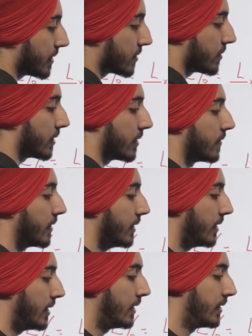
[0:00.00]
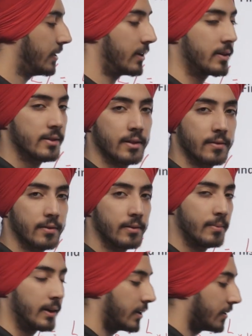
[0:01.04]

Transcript: plus 100, that is 100 by